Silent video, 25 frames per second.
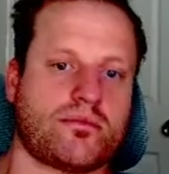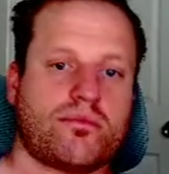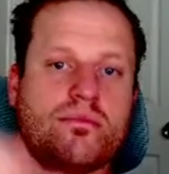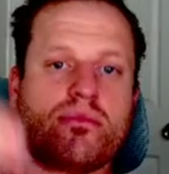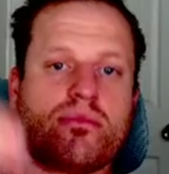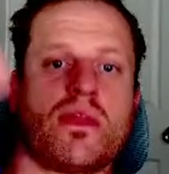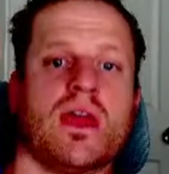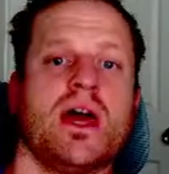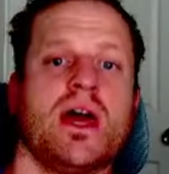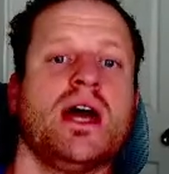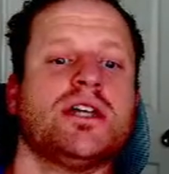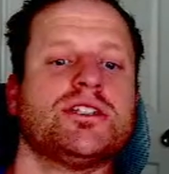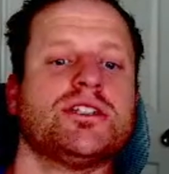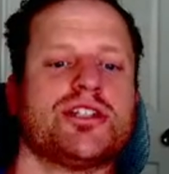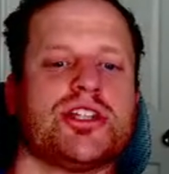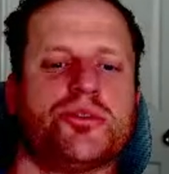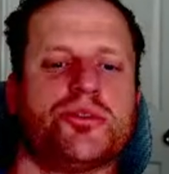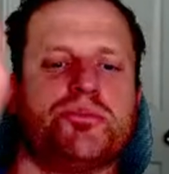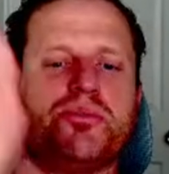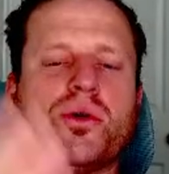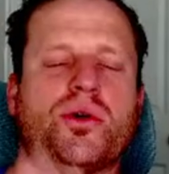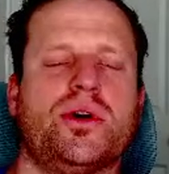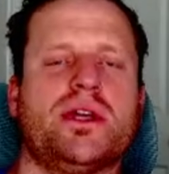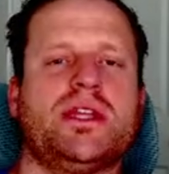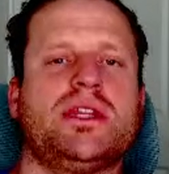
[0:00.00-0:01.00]
To the point
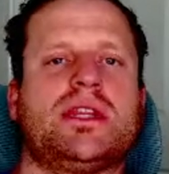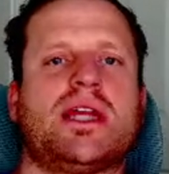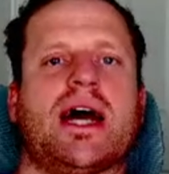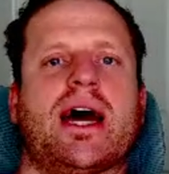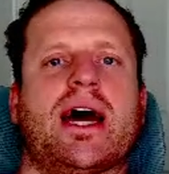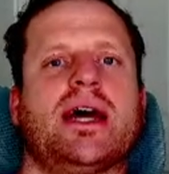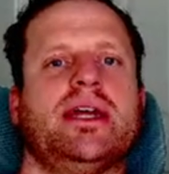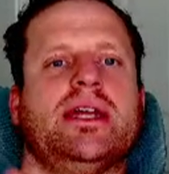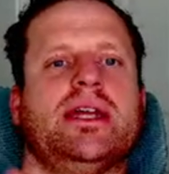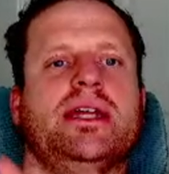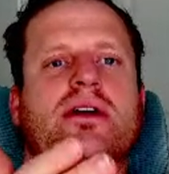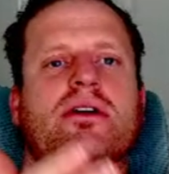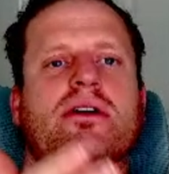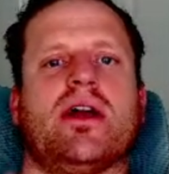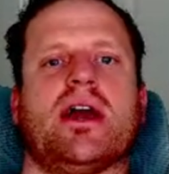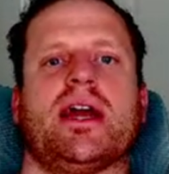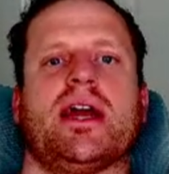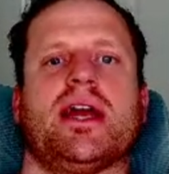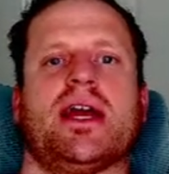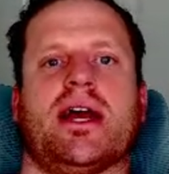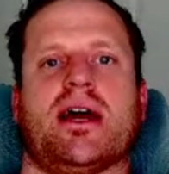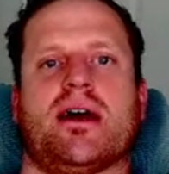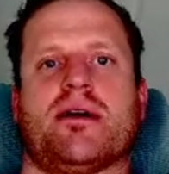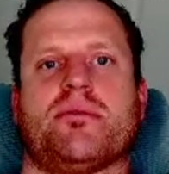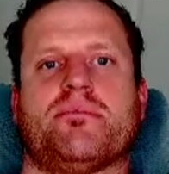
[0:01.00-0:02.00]
that here I
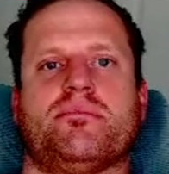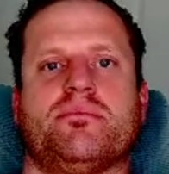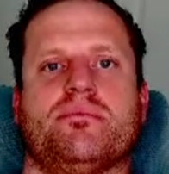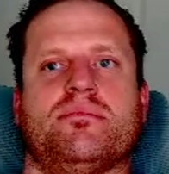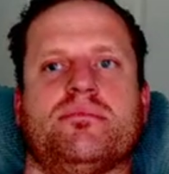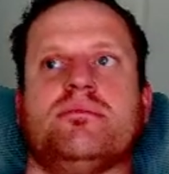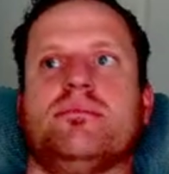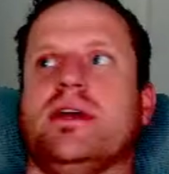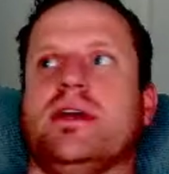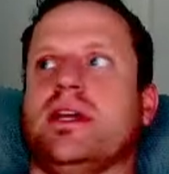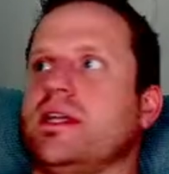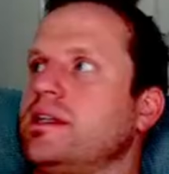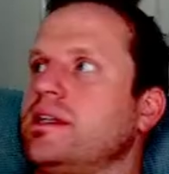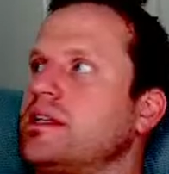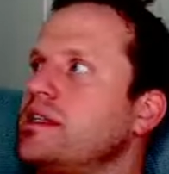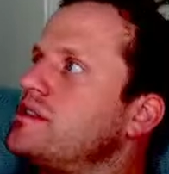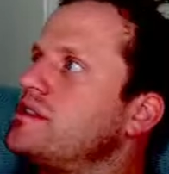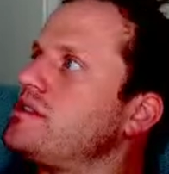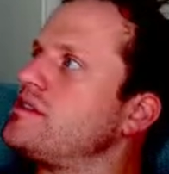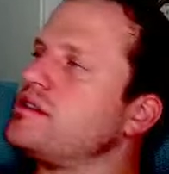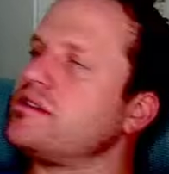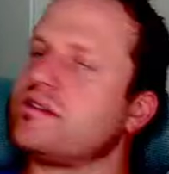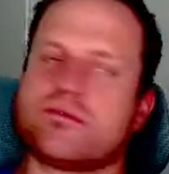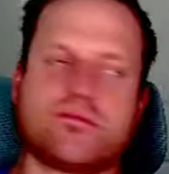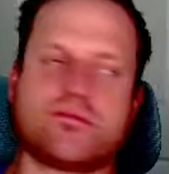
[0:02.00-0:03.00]
am in this
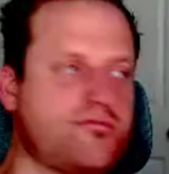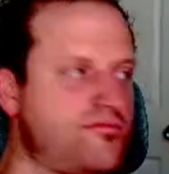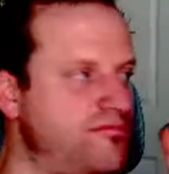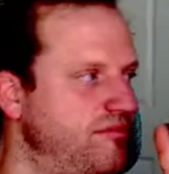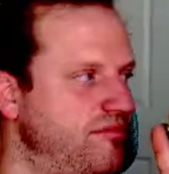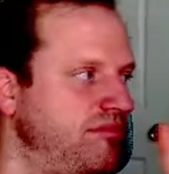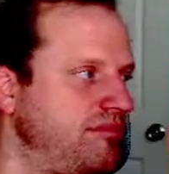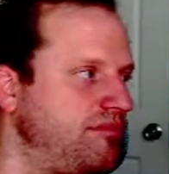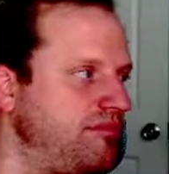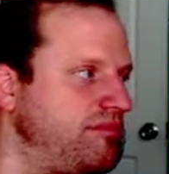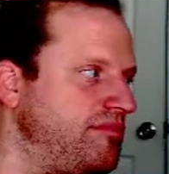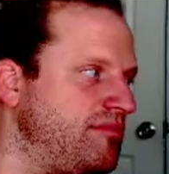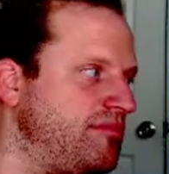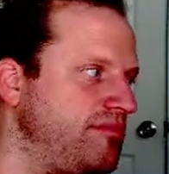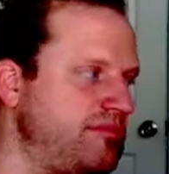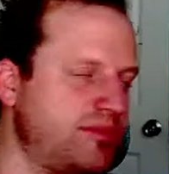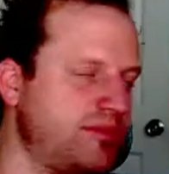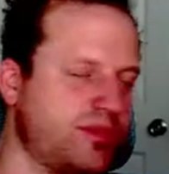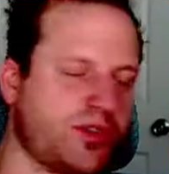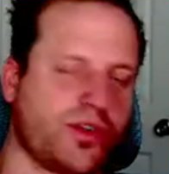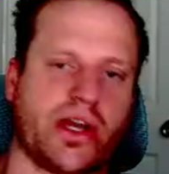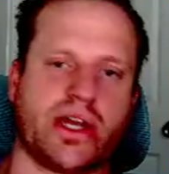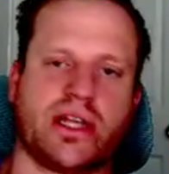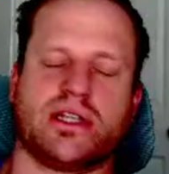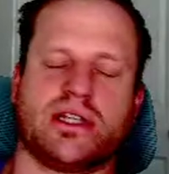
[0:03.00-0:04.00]
great
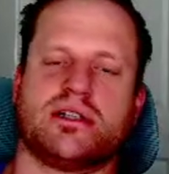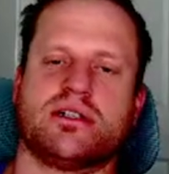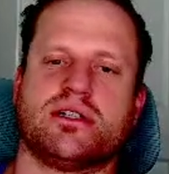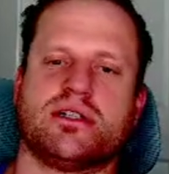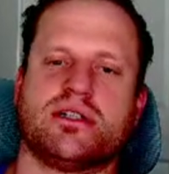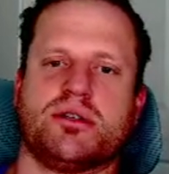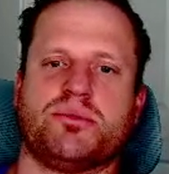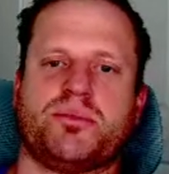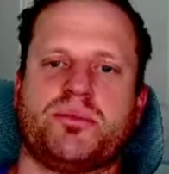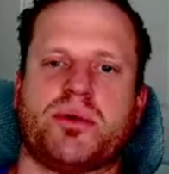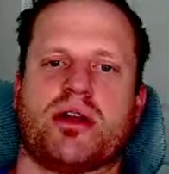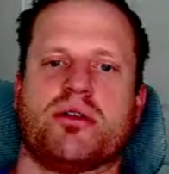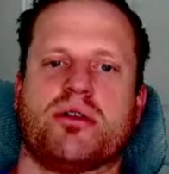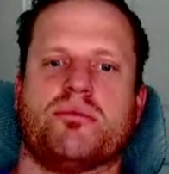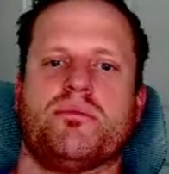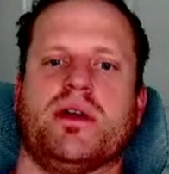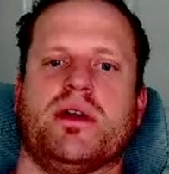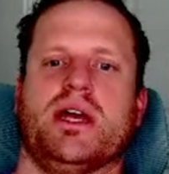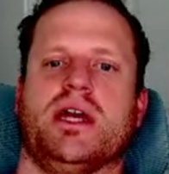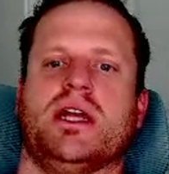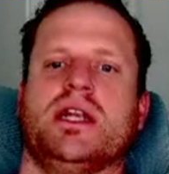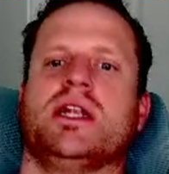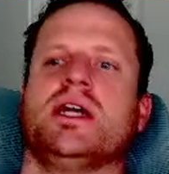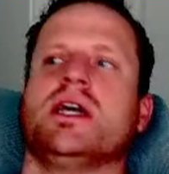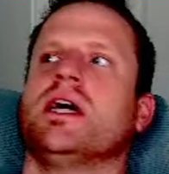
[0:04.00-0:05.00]
little apartment.
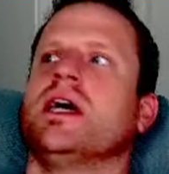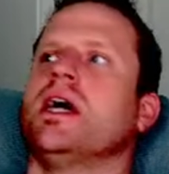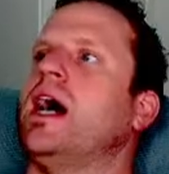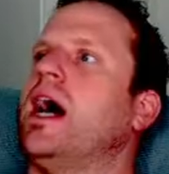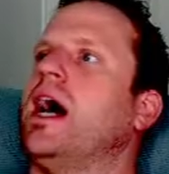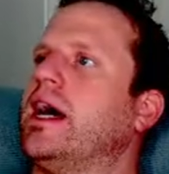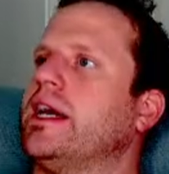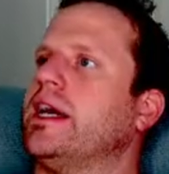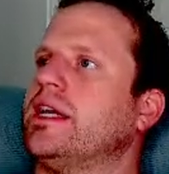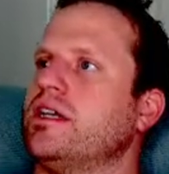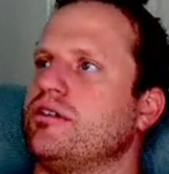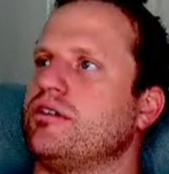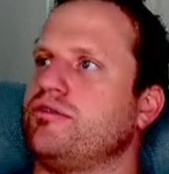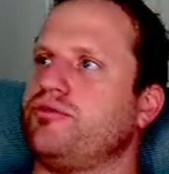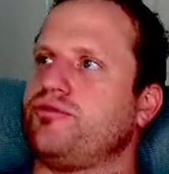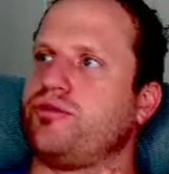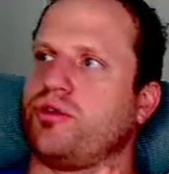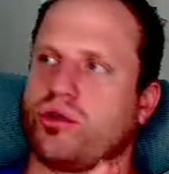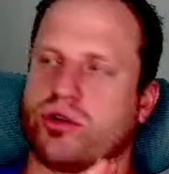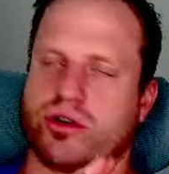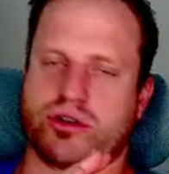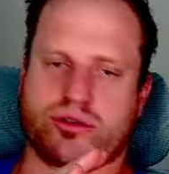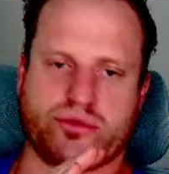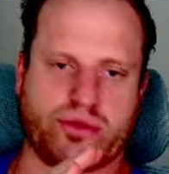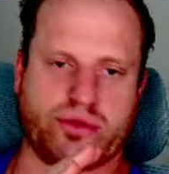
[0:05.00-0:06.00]
I can afford
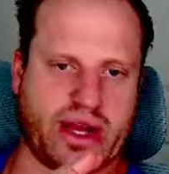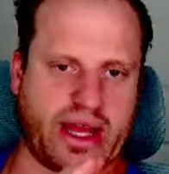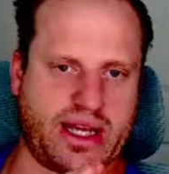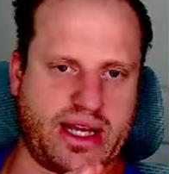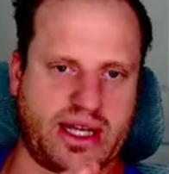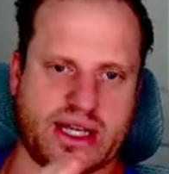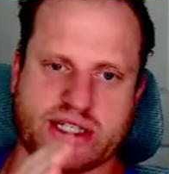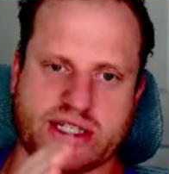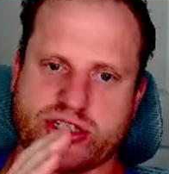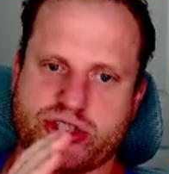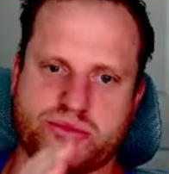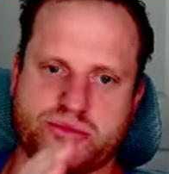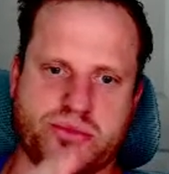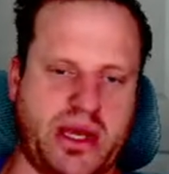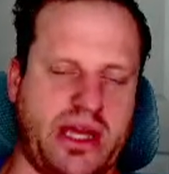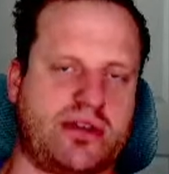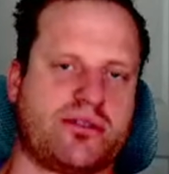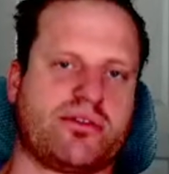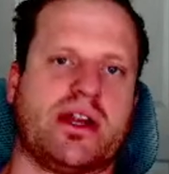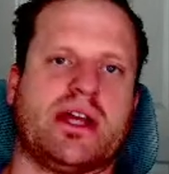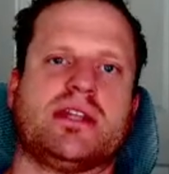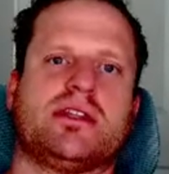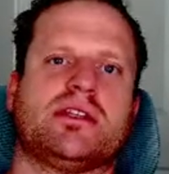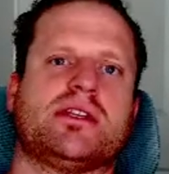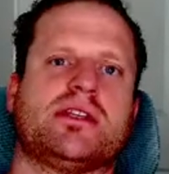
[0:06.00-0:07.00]
rent. I just paid rent
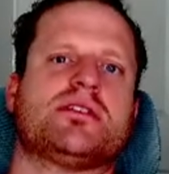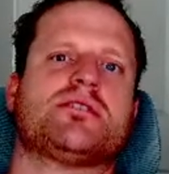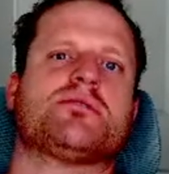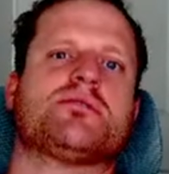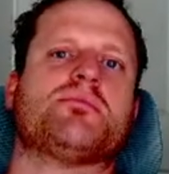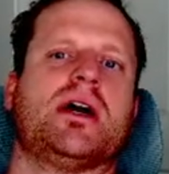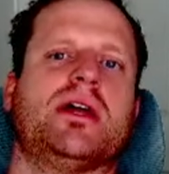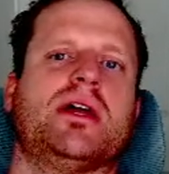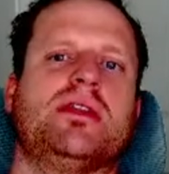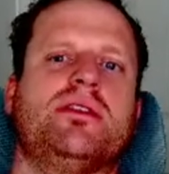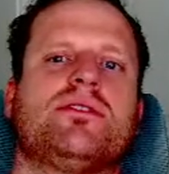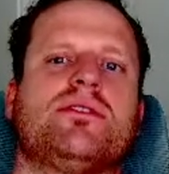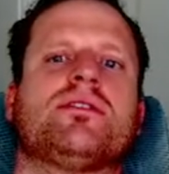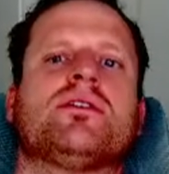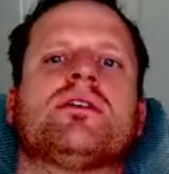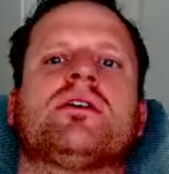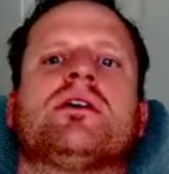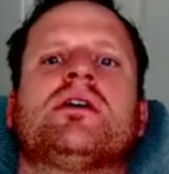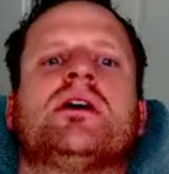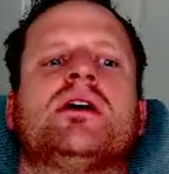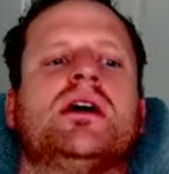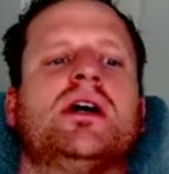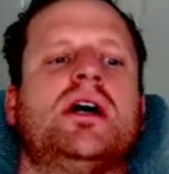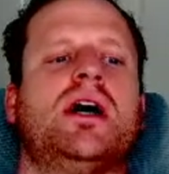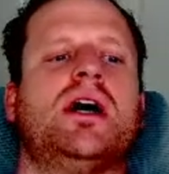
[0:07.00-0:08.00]
this month.
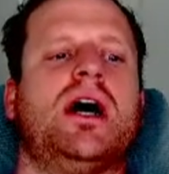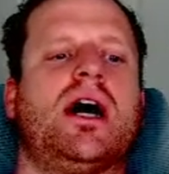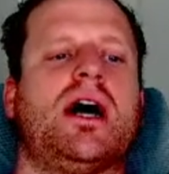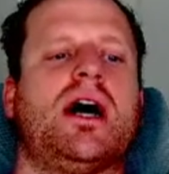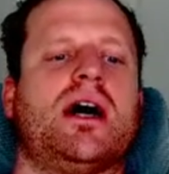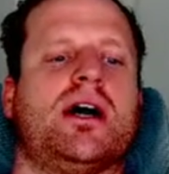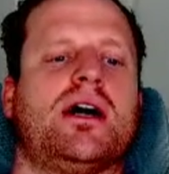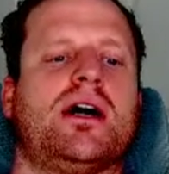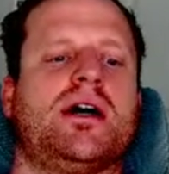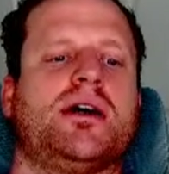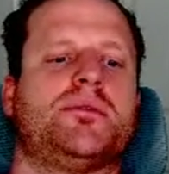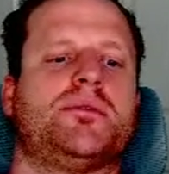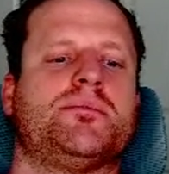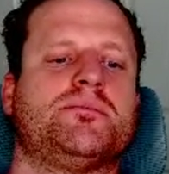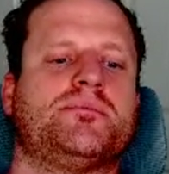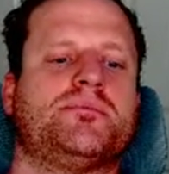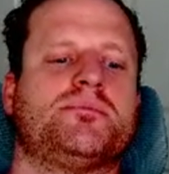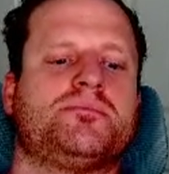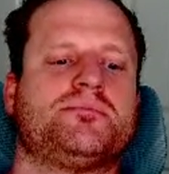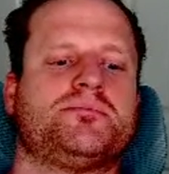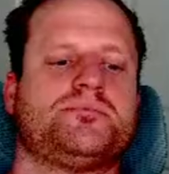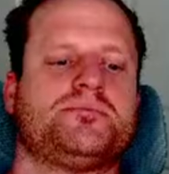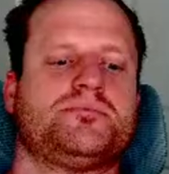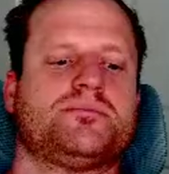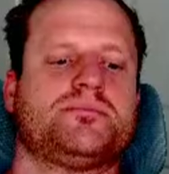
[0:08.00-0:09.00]
I
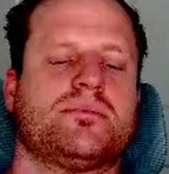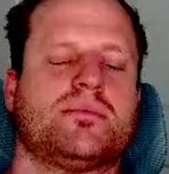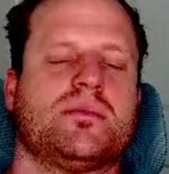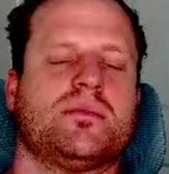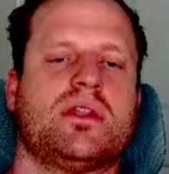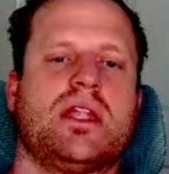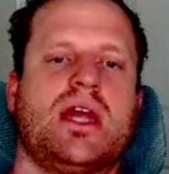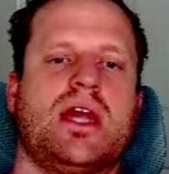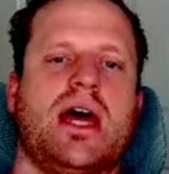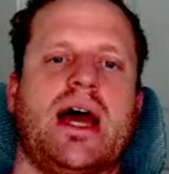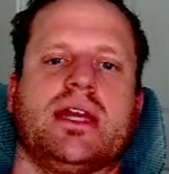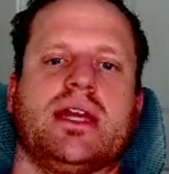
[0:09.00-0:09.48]
can